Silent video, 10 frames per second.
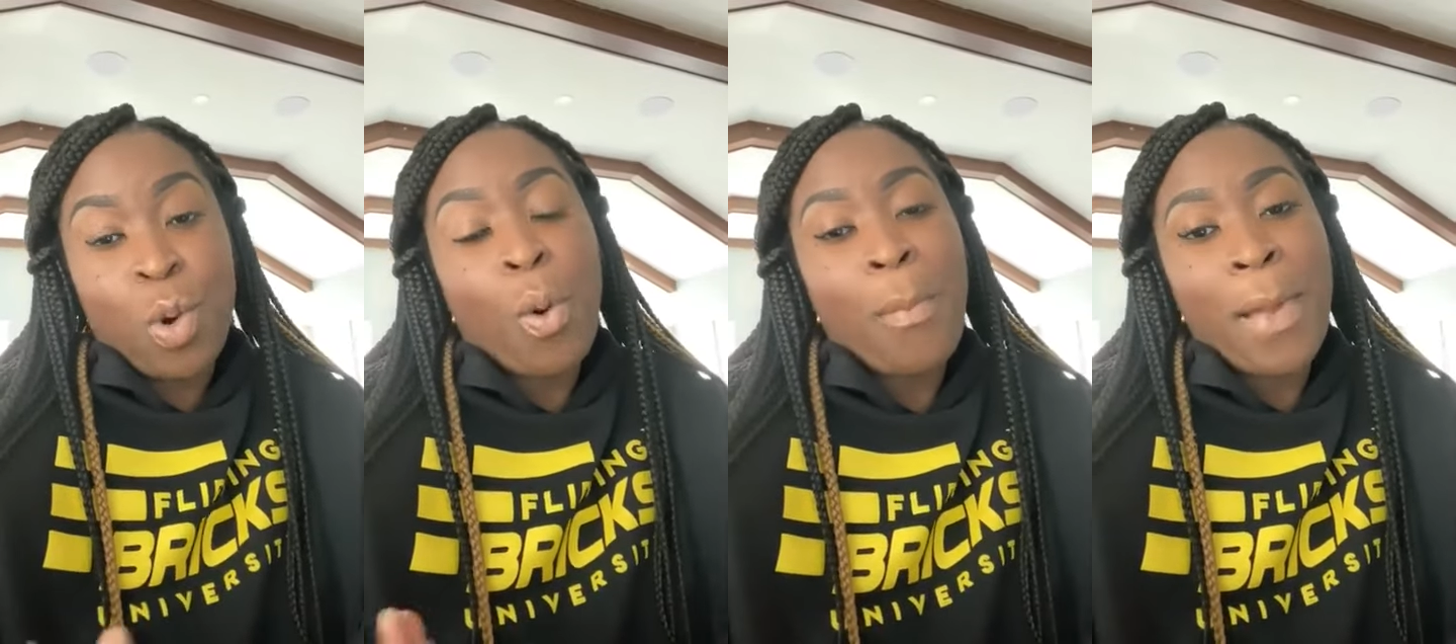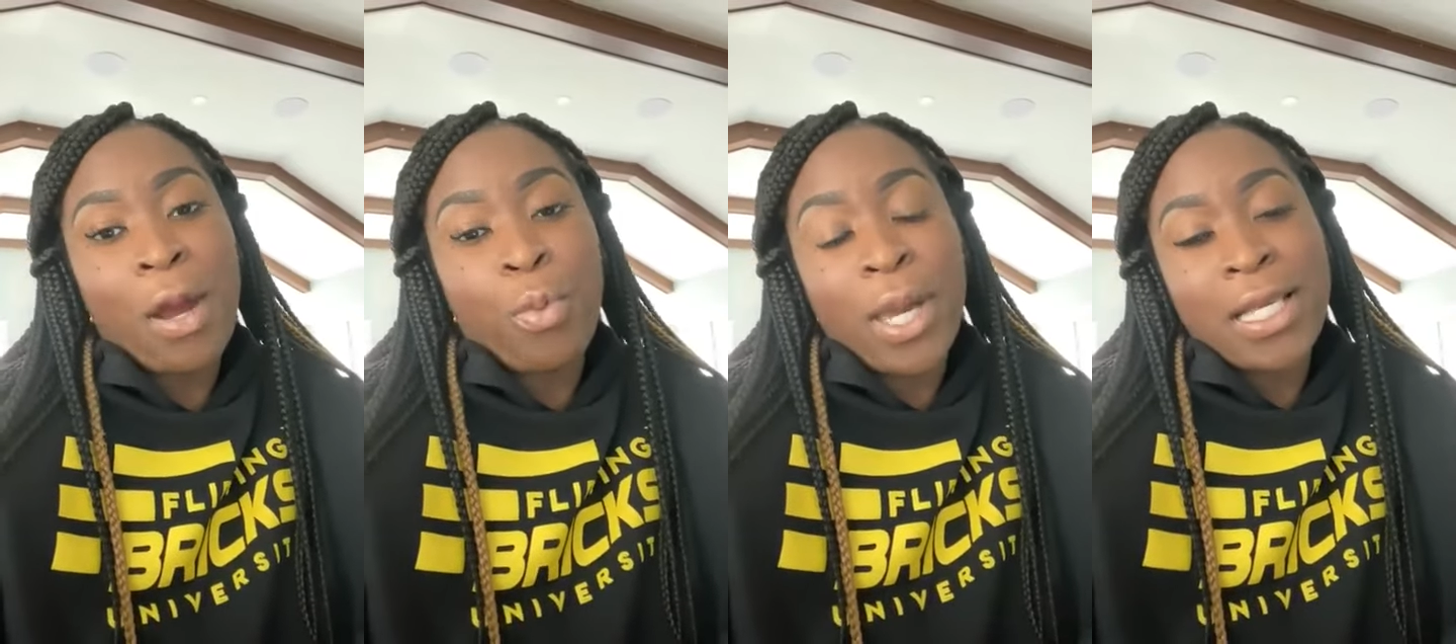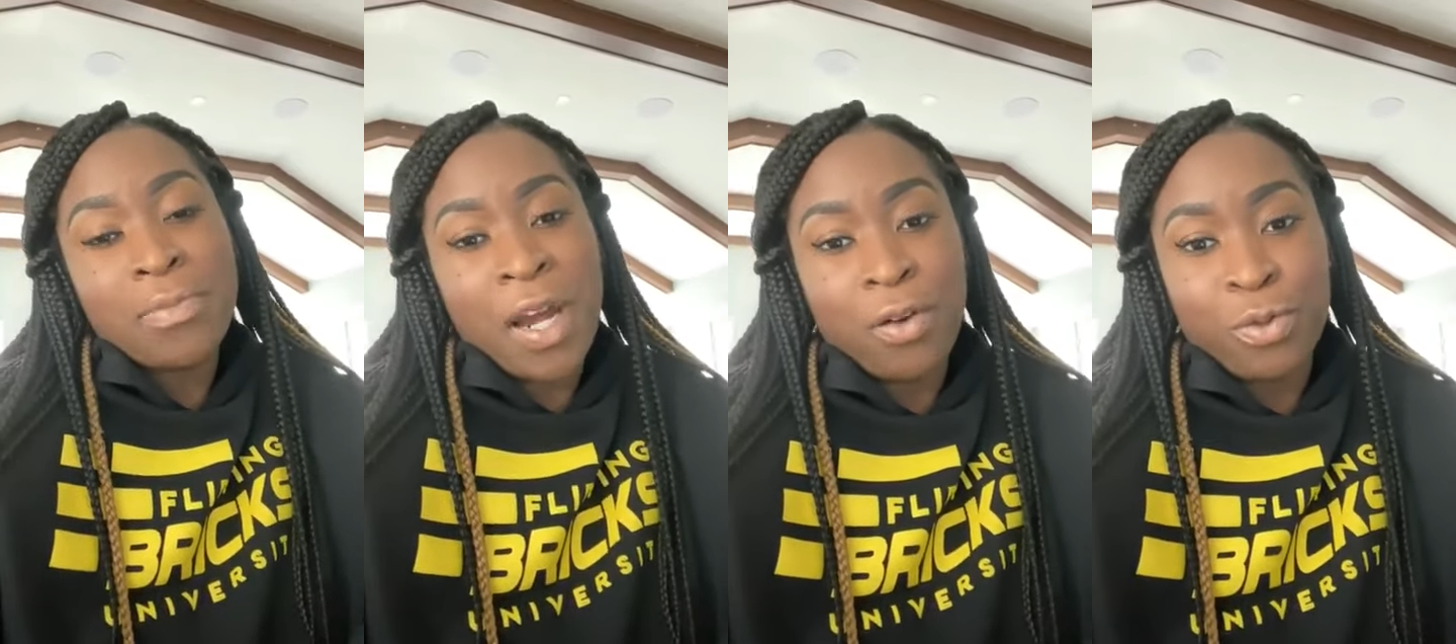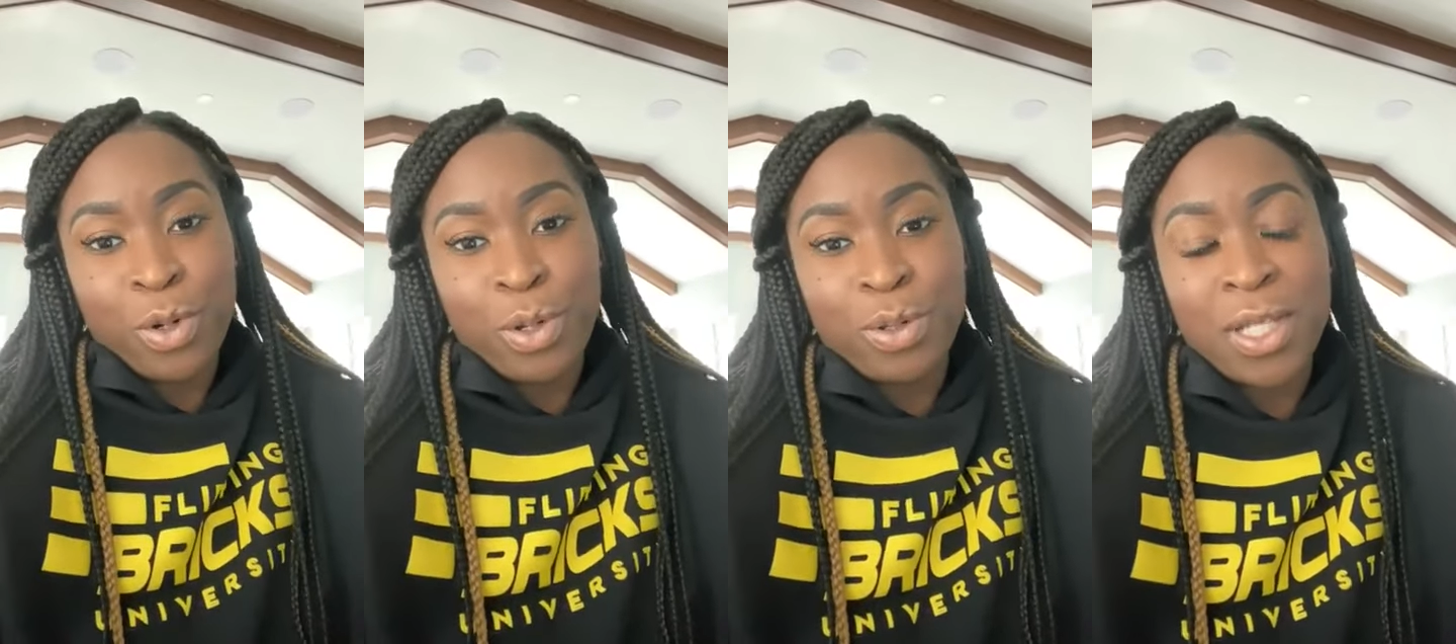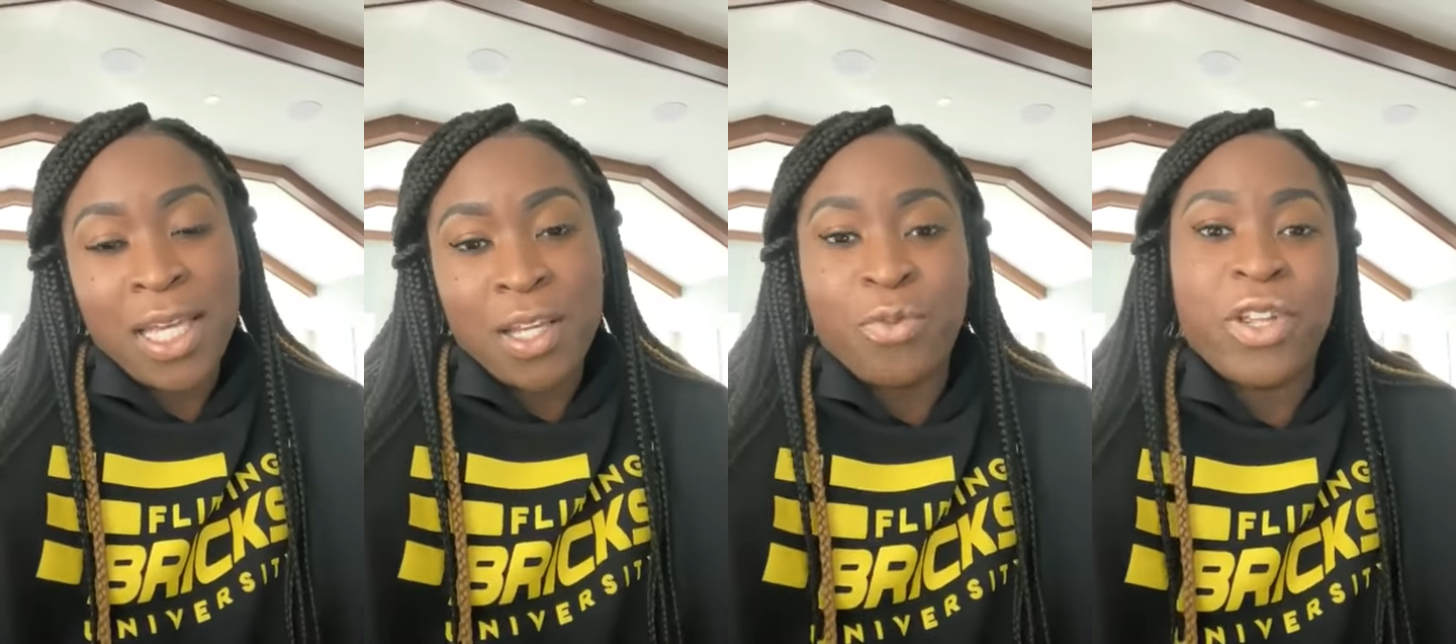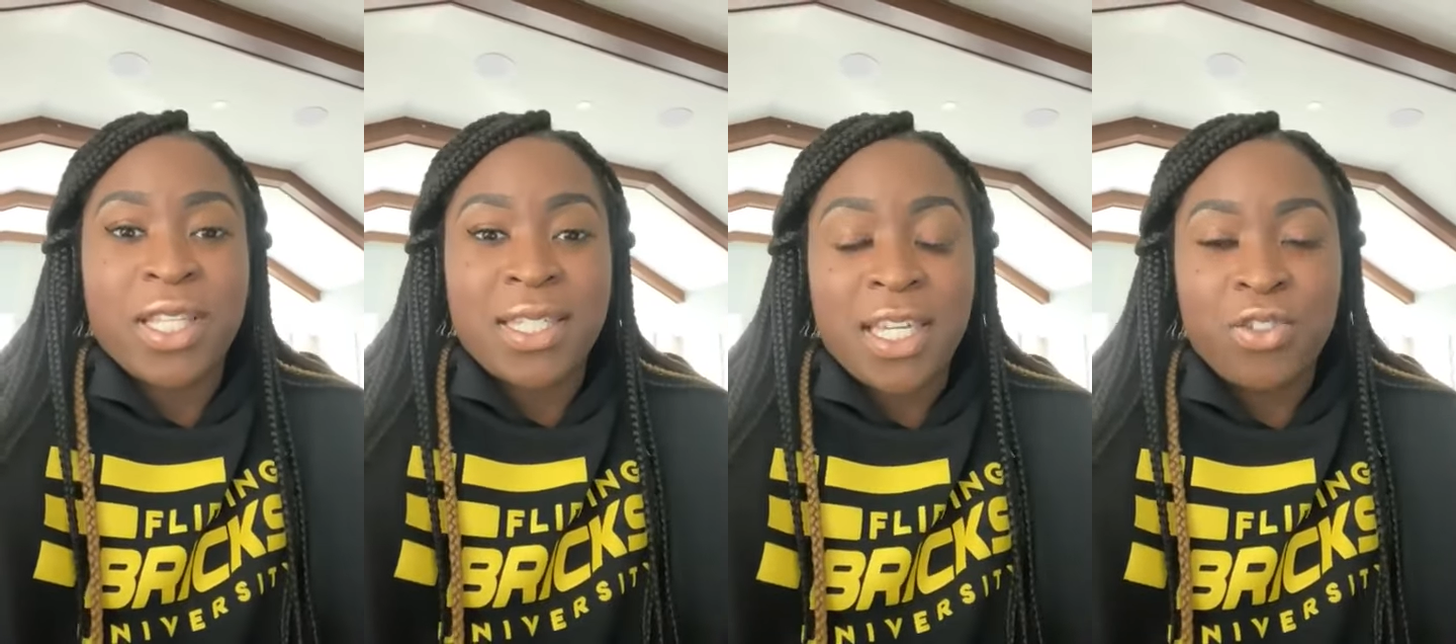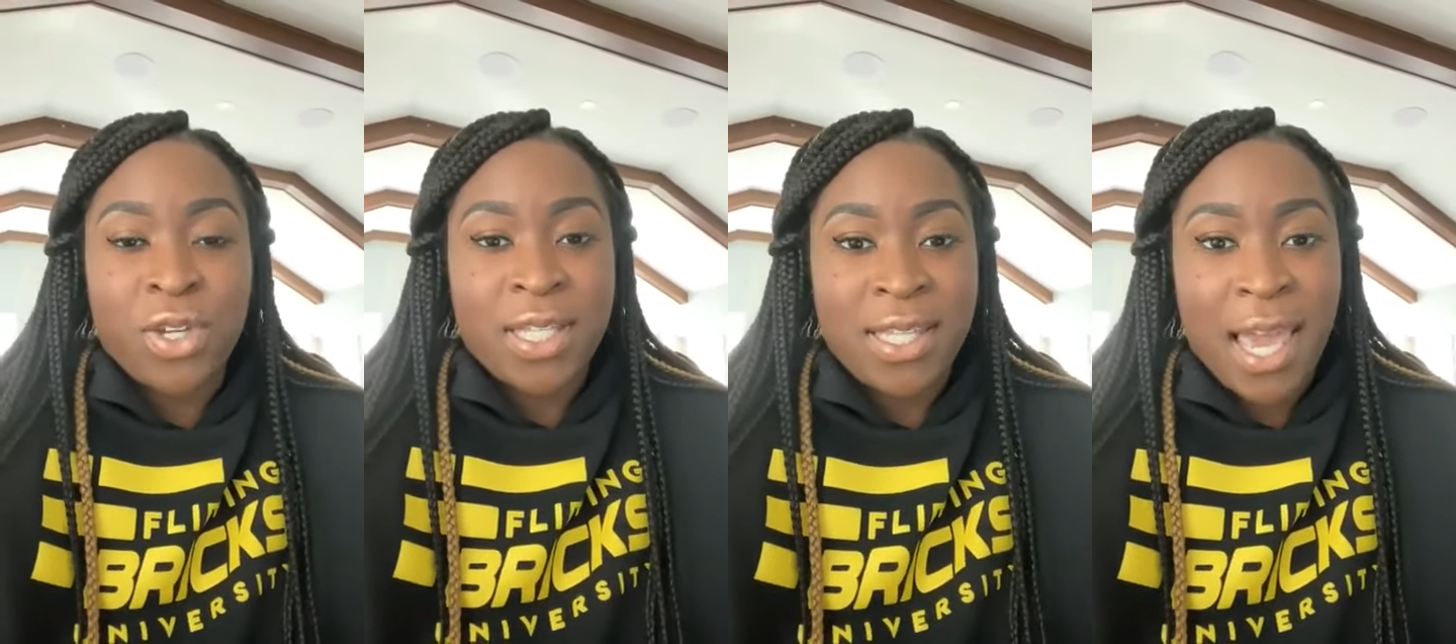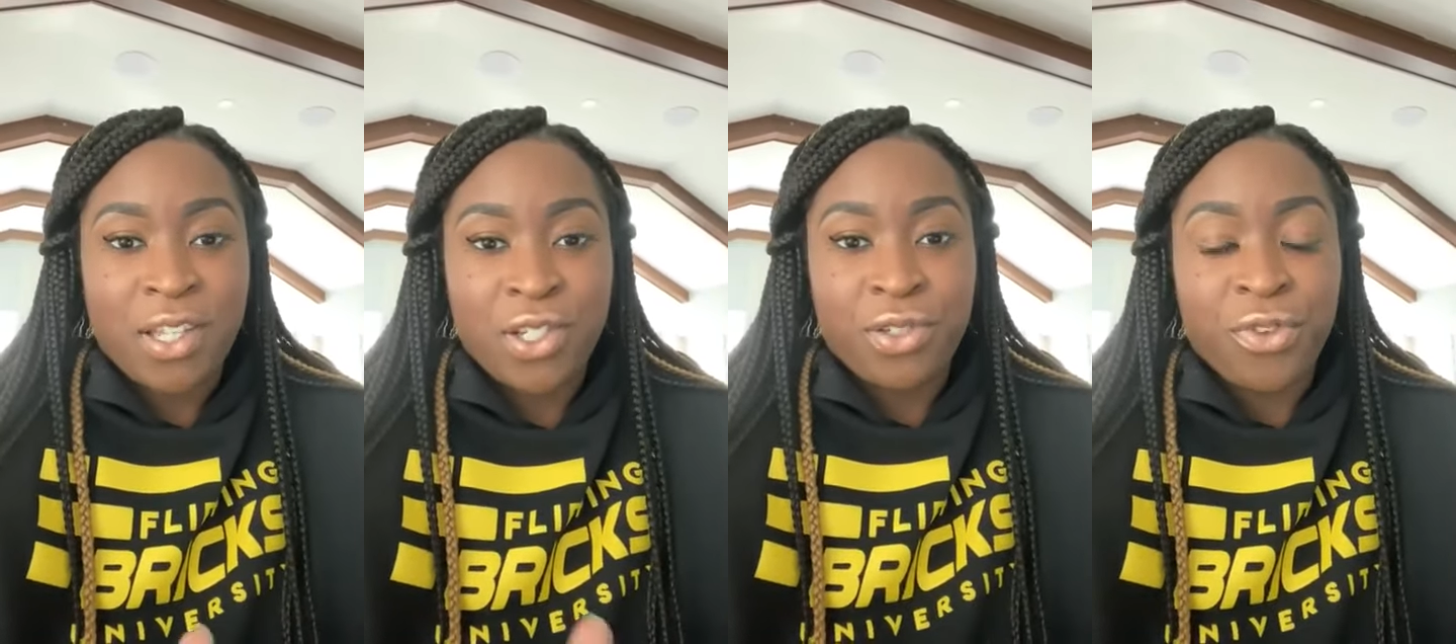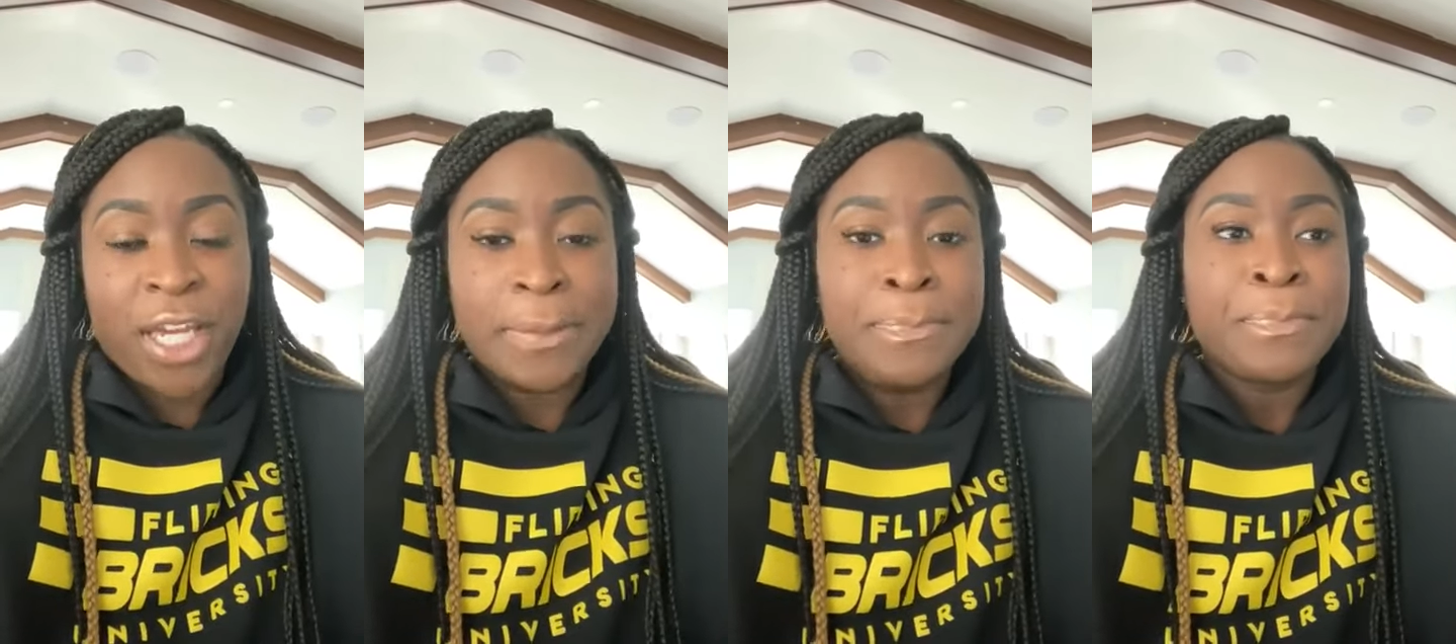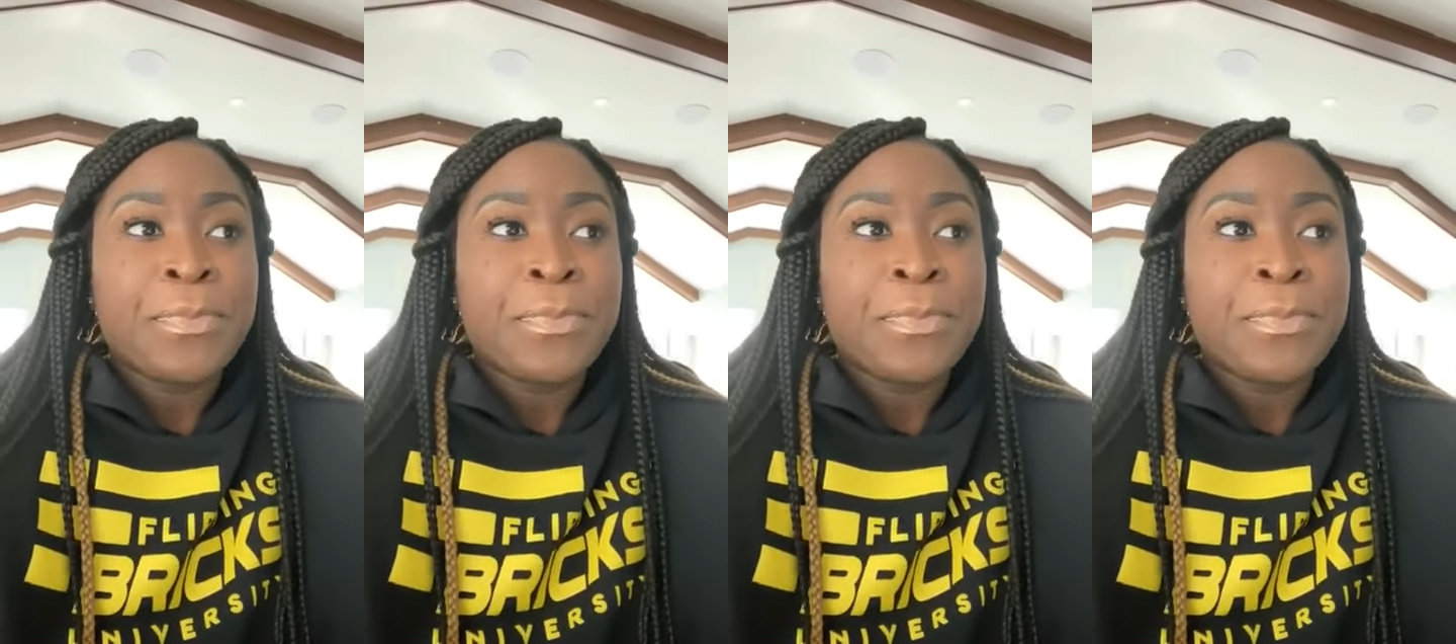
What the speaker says: or what is my role in a real estate transaction, right?